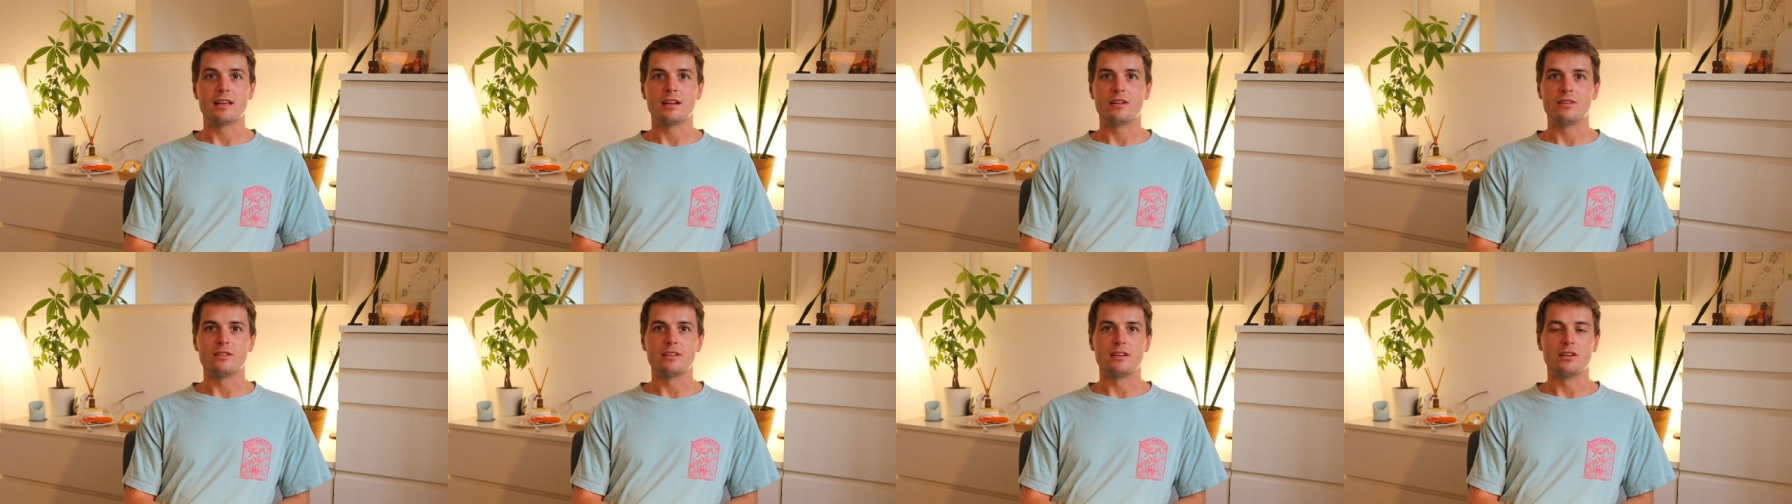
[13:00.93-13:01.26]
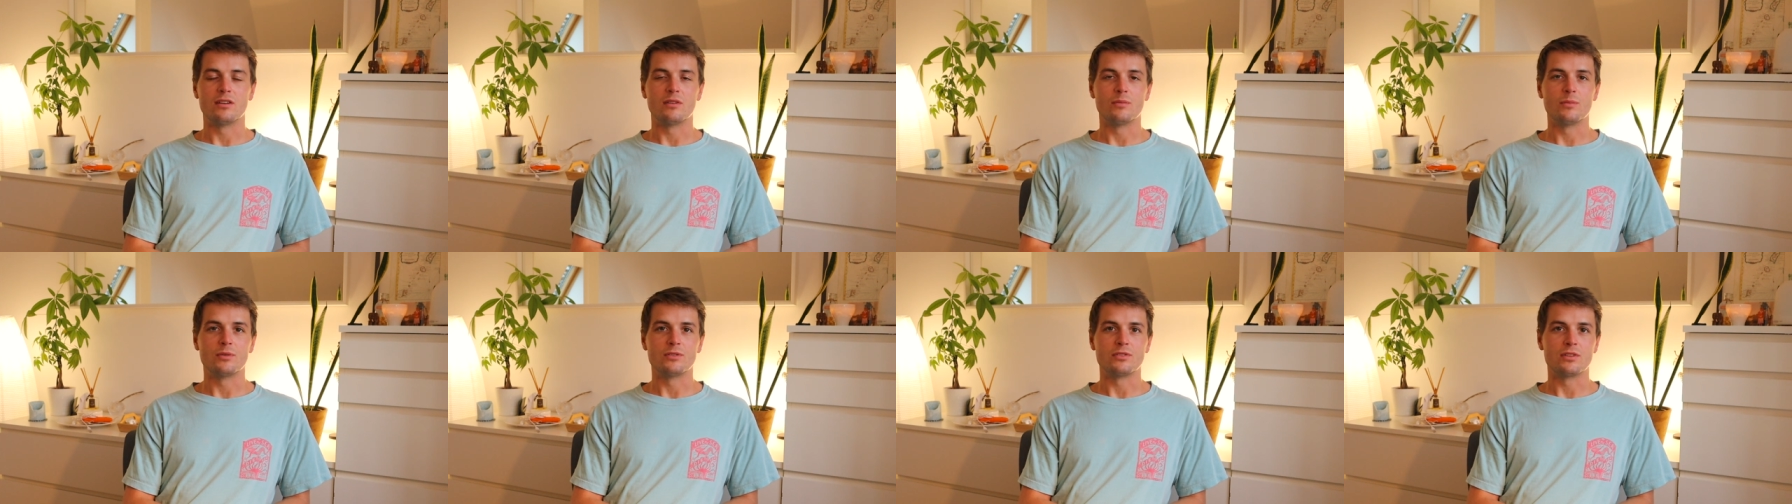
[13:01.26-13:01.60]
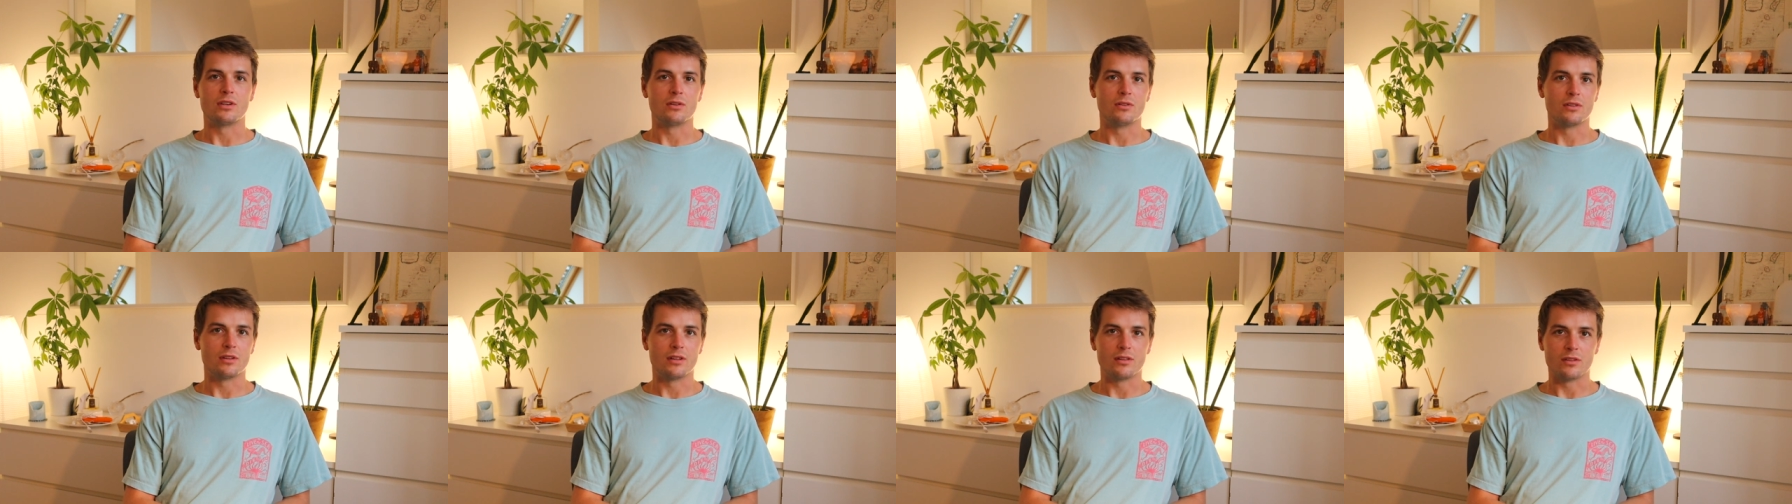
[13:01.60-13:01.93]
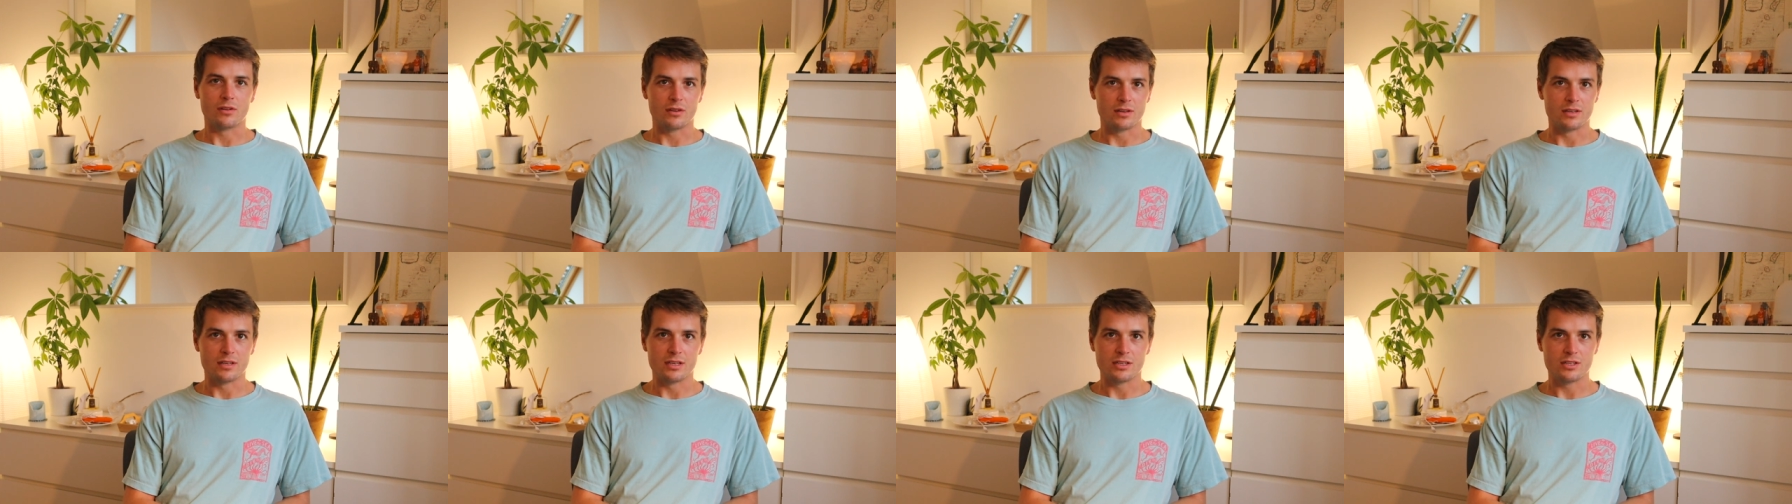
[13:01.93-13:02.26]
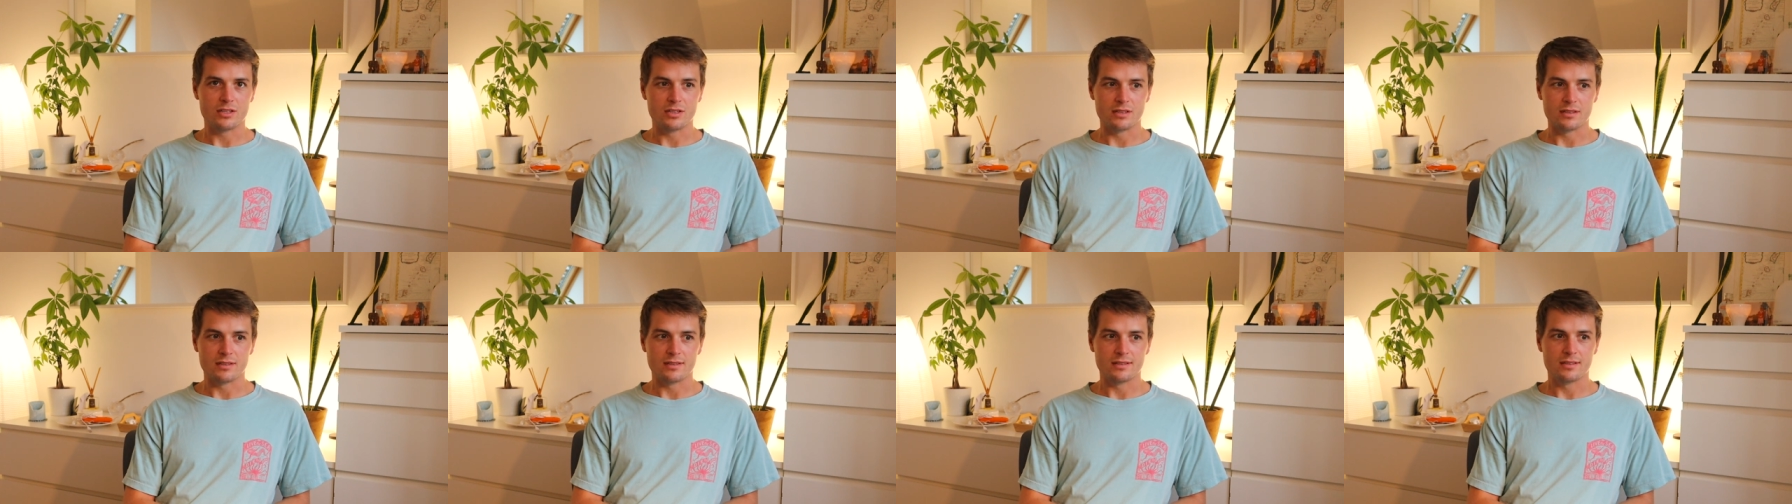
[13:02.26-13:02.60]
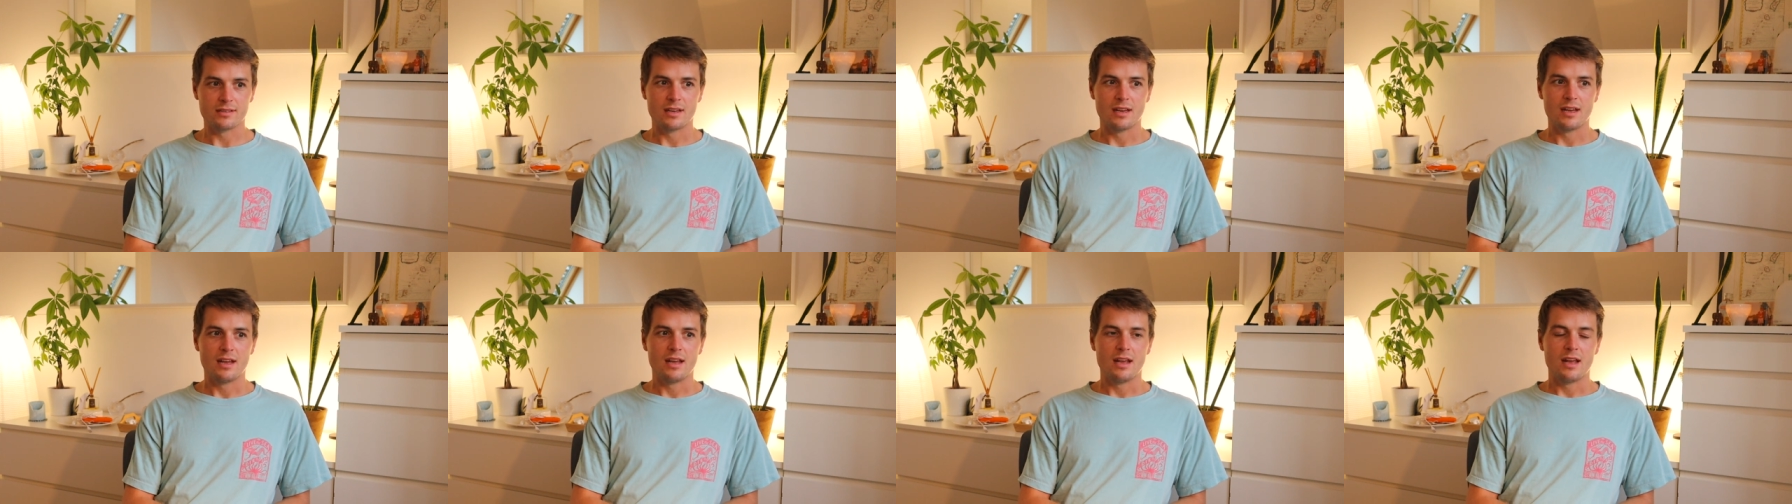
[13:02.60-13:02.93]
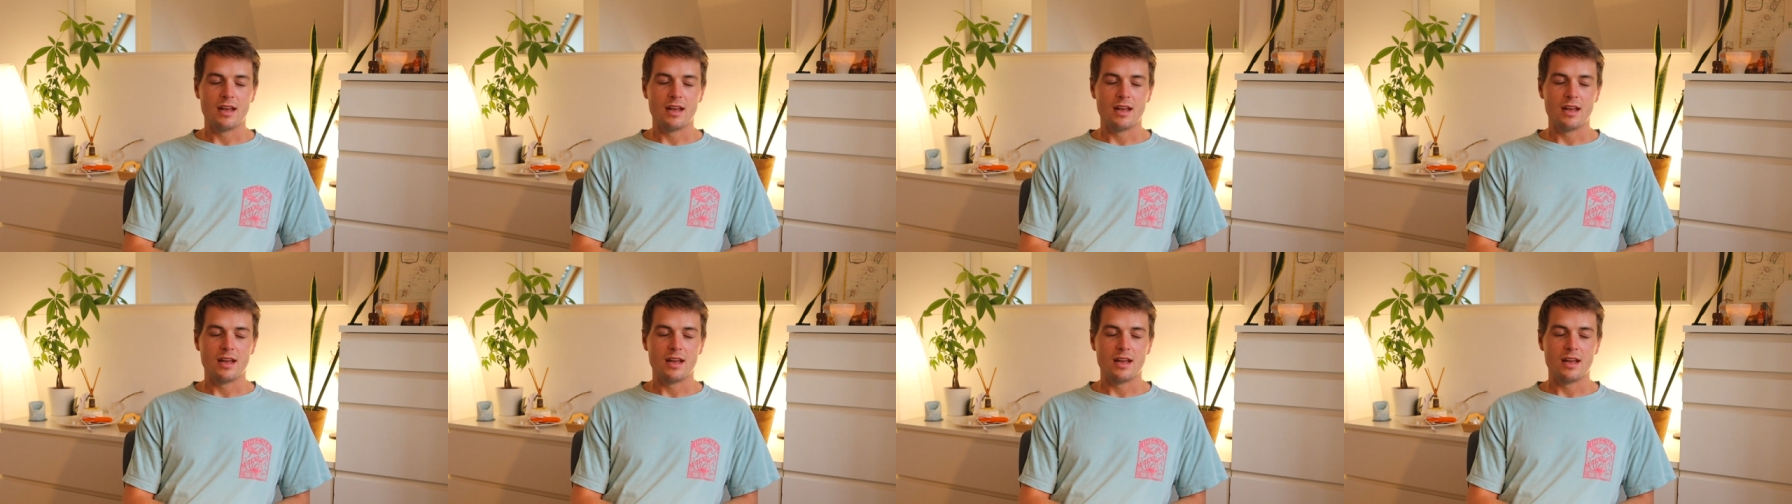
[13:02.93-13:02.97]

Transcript: held in almost all other conditions,